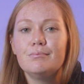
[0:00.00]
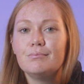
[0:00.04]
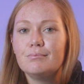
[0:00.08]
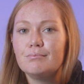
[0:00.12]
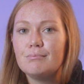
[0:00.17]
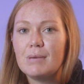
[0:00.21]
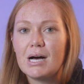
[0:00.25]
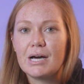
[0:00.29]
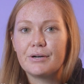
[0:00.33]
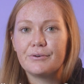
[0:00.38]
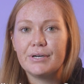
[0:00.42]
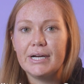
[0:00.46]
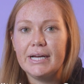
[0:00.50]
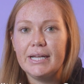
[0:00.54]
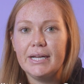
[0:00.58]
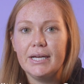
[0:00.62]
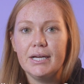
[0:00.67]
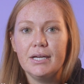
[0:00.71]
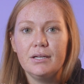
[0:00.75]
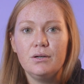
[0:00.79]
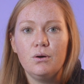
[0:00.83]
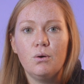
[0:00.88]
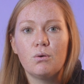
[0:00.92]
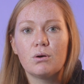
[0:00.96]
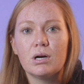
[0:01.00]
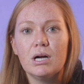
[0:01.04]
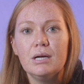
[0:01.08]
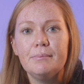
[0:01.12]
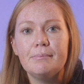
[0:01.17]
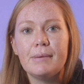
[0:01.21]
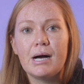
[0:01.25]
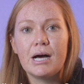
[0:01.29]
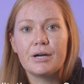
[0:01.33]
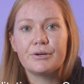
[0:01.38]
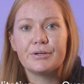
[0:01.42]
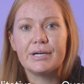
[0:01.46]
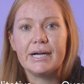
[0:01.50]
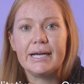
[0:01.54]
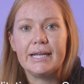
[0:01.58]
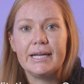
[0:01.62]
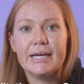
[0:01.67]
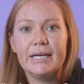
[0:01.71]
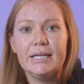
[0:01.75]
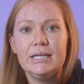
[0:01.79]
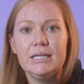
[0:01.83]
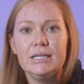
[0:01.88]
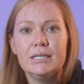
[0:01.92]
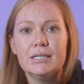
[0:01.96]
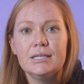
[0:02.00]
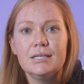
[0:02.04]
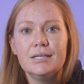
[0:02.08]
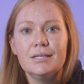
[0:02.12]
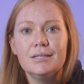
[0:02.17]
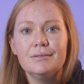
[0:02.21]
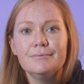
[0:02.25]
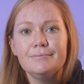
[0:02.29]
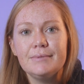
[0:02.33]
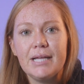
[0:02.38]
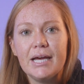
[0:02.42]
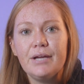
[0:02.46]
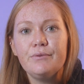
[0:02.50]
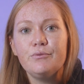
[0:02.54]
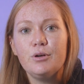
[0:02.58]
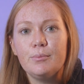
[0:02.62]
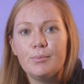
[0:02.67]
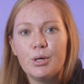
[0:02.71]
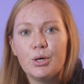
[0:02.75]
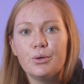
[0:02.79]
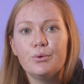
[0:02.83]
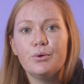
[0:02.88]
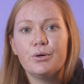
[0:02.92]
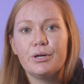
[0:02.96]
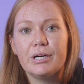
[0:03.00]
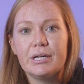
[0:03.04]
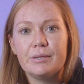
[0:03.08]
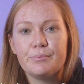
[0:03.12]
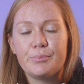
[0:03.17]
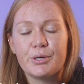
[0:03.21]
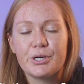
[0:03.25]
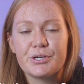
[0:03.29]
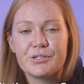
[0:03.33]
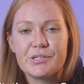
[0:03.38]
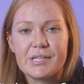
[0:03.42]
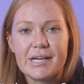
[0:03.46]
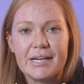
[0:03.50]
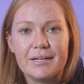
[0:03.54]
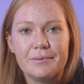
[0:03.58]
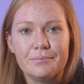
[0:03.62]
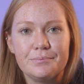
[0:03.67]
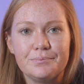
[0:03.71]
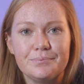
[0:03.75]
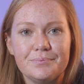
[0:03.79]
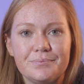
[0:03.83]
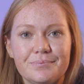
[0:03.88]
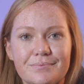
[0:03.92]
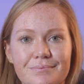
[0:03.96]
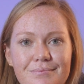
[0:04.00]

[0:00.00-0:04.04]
moderated or unmoderated, and remote or in-person.